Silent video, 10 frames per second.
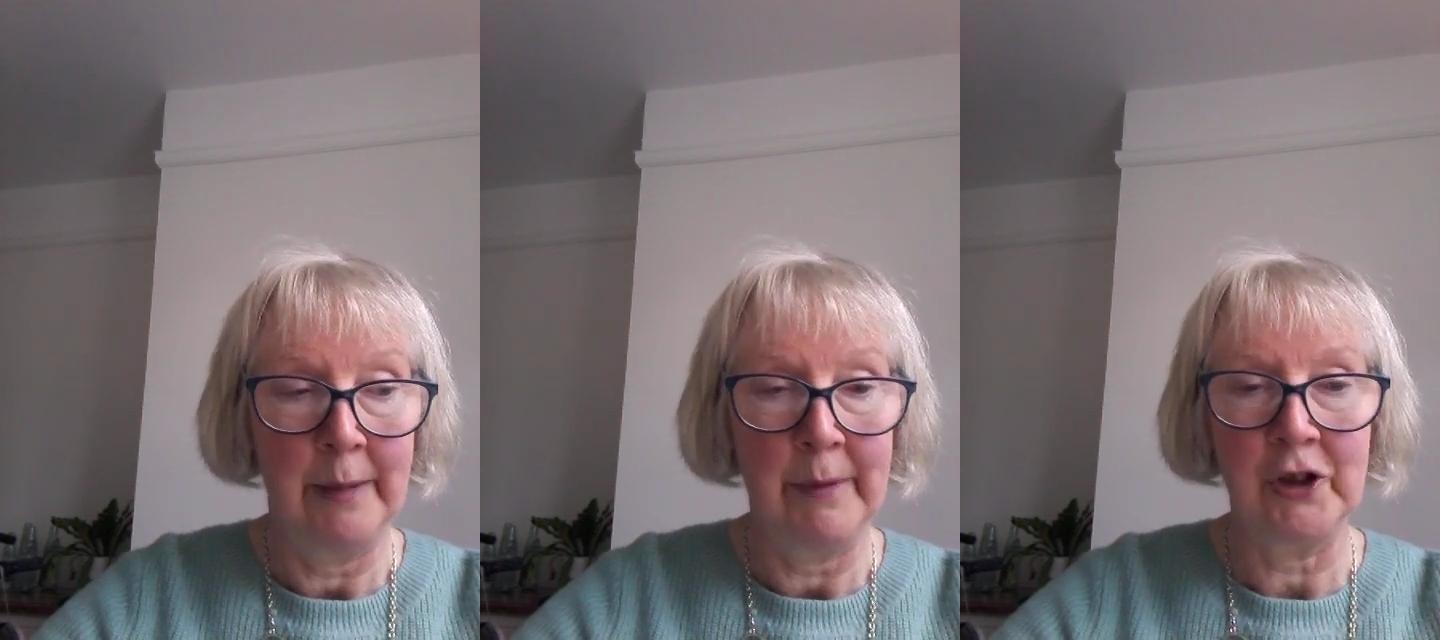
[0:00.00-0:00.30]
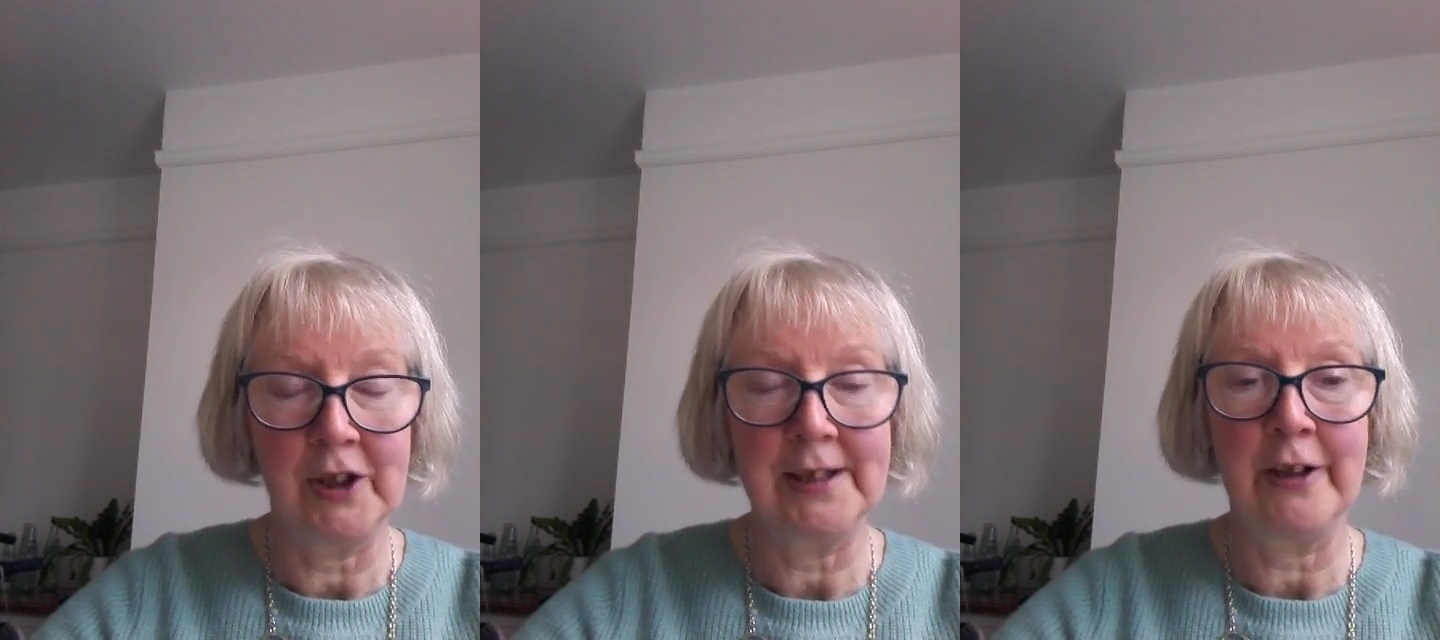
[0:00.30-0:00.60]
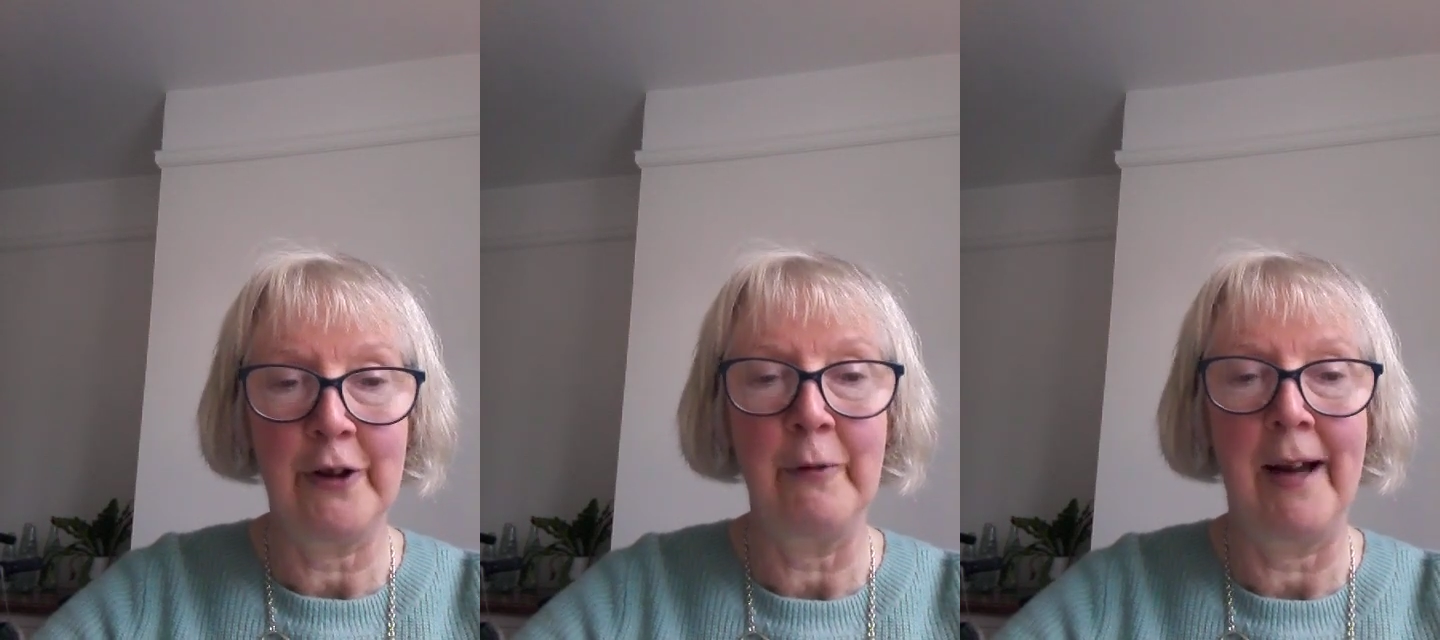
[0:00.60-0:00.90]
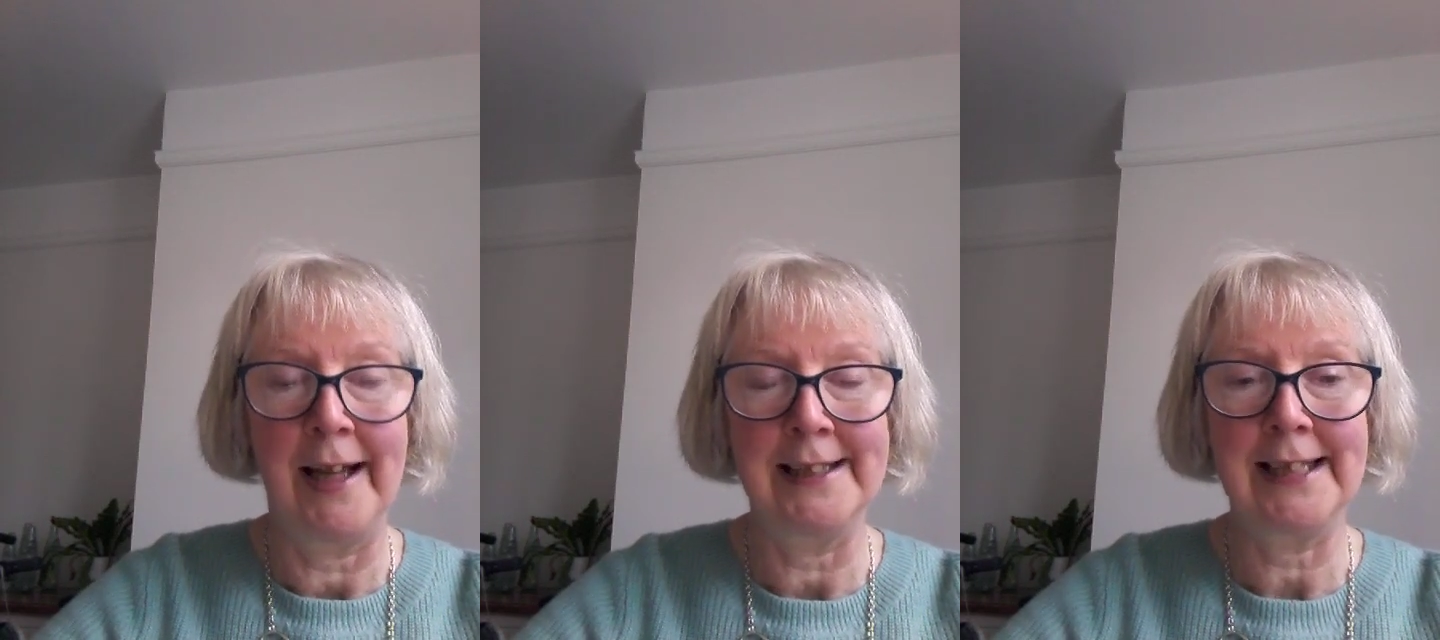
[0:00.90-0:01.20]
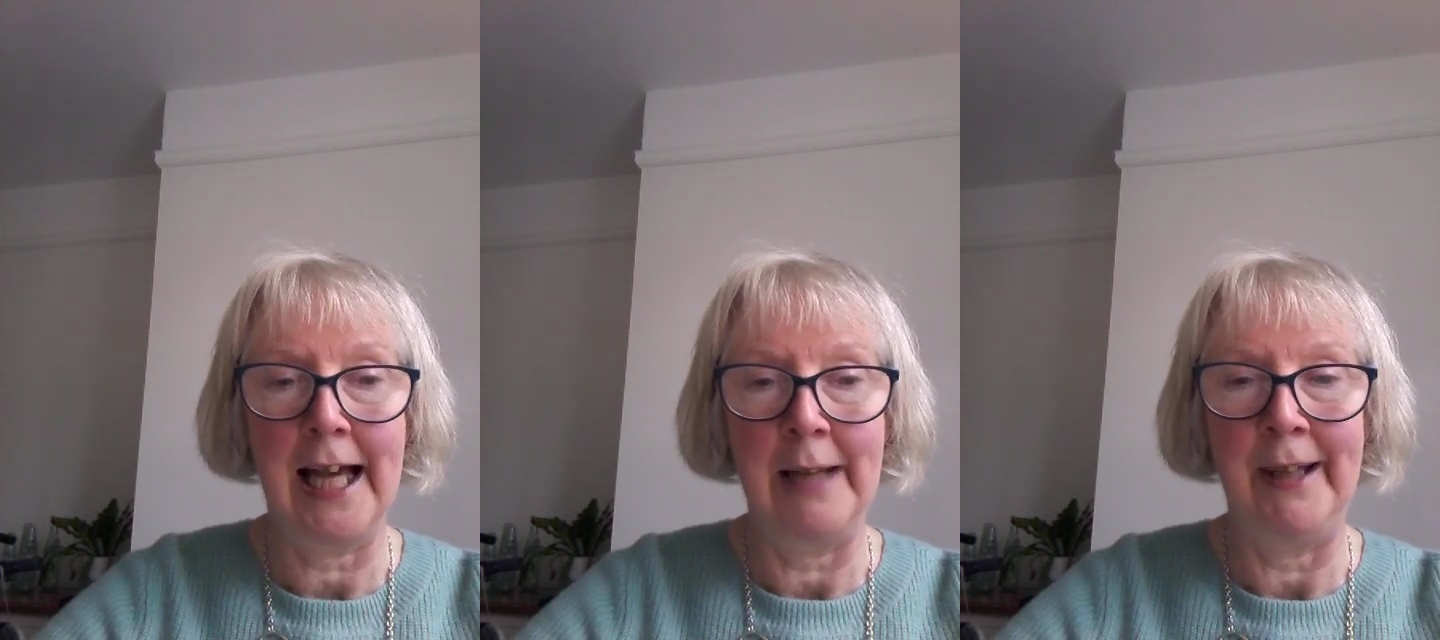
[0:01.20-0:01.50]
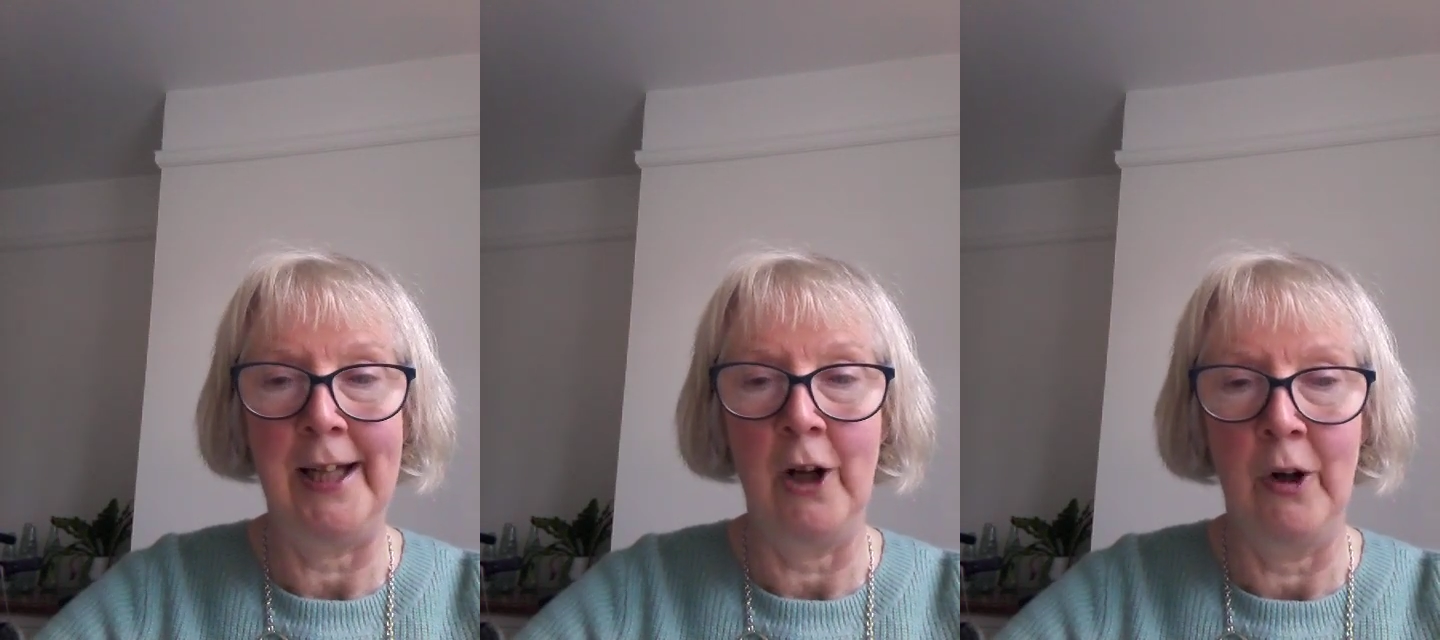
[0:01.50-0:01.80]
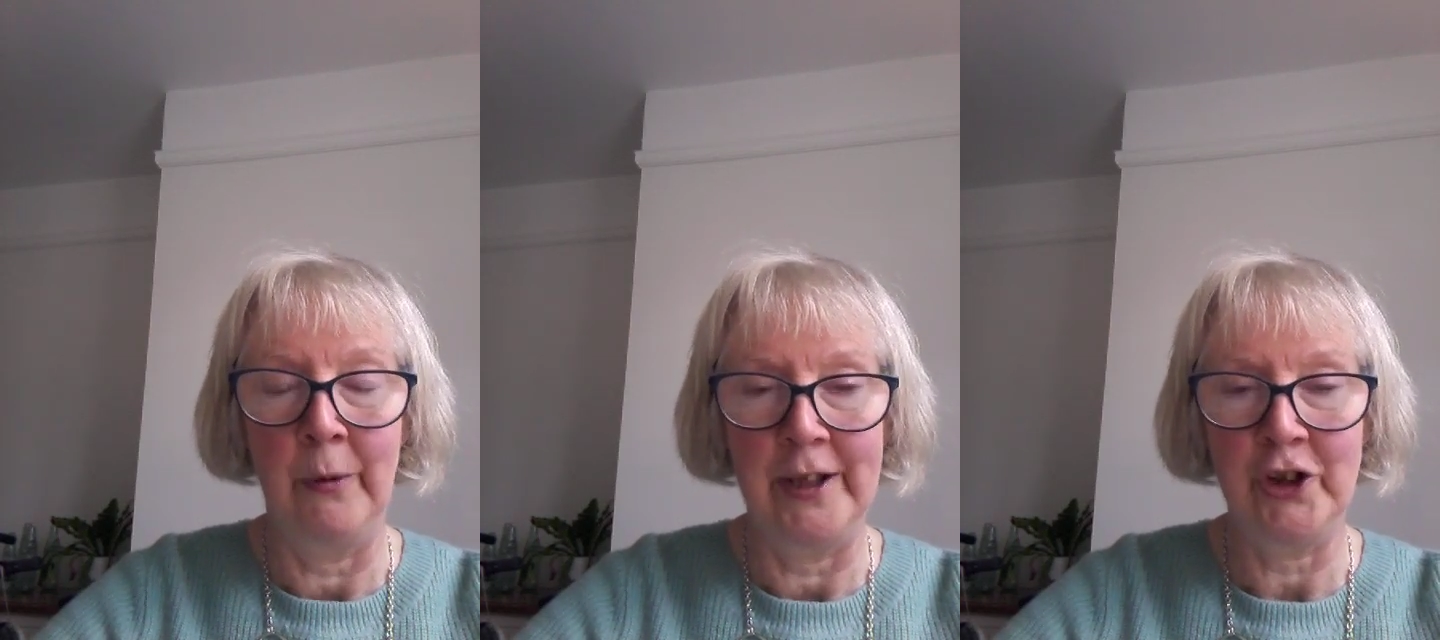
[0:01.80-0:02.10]
but just at the right time he
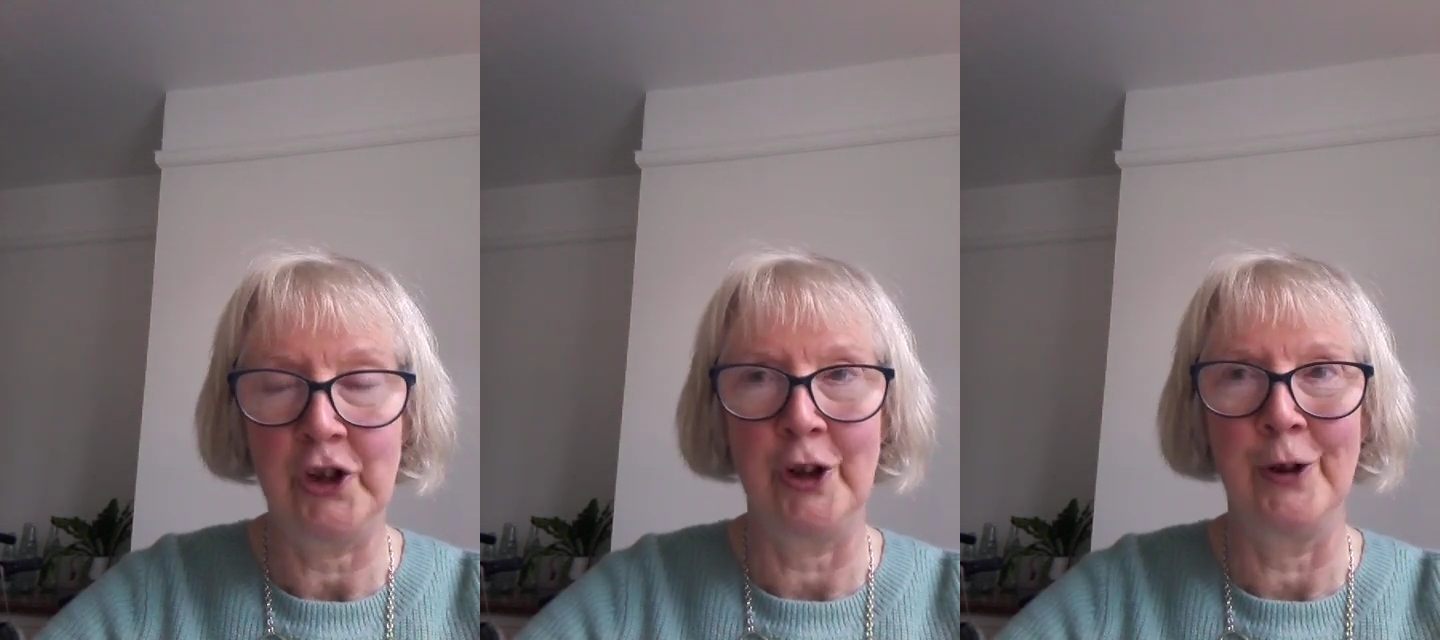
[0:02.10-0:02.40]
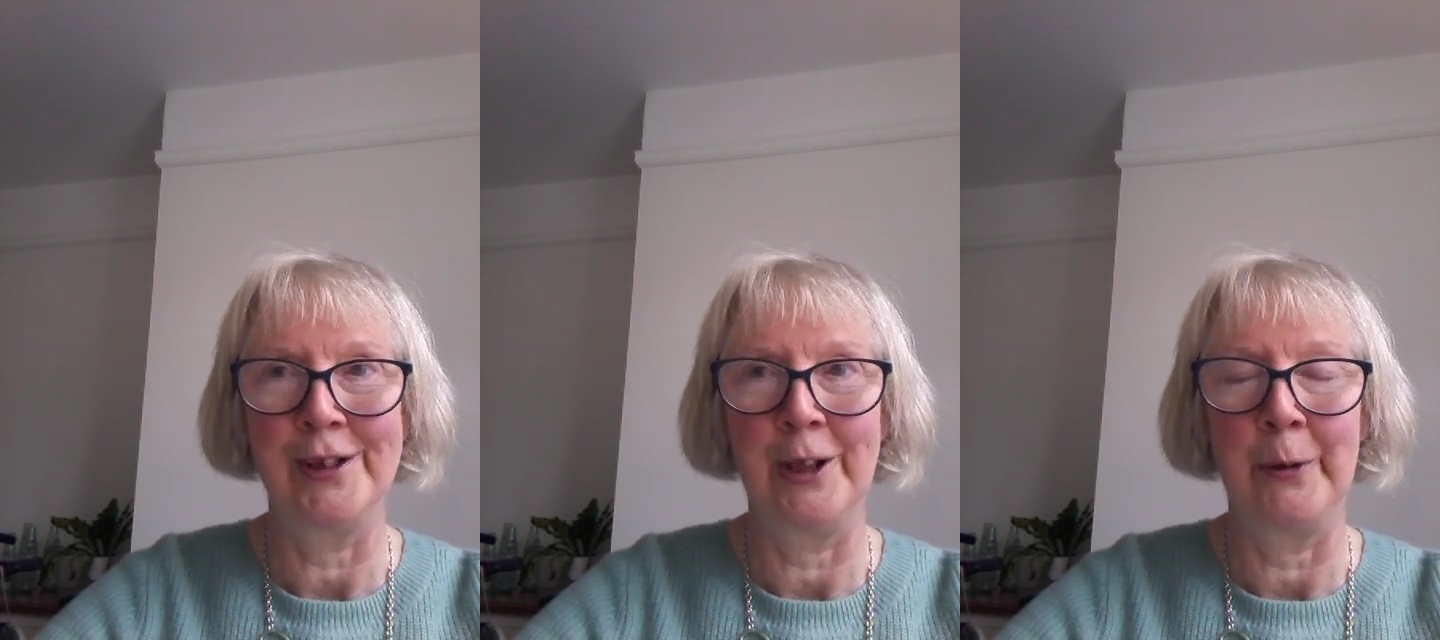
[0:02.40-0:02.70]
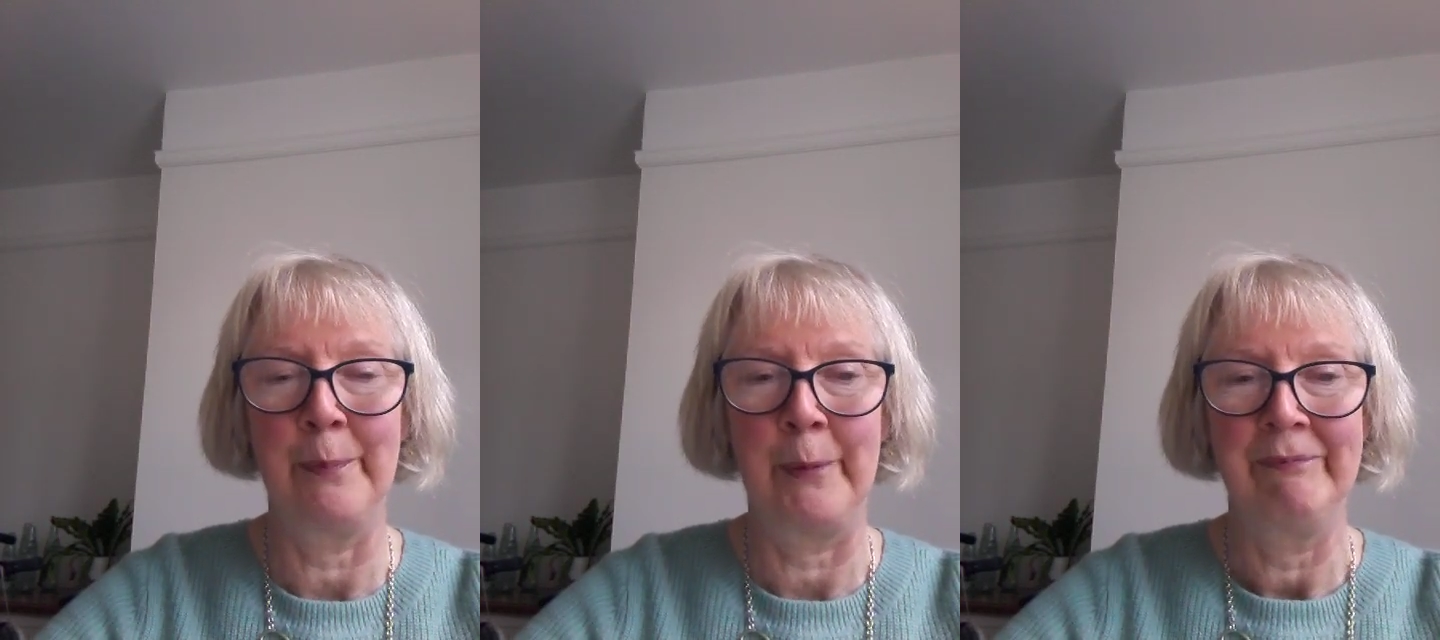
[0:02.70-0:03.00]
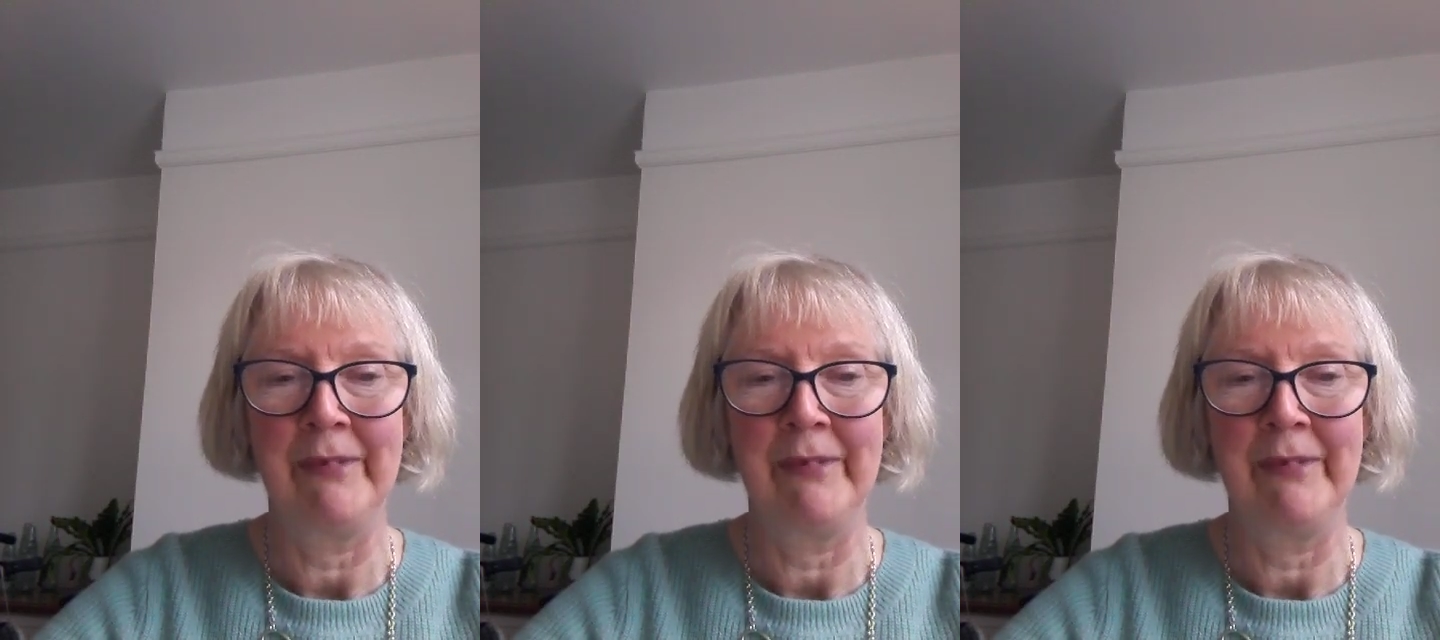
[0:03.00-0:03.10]
always shows up.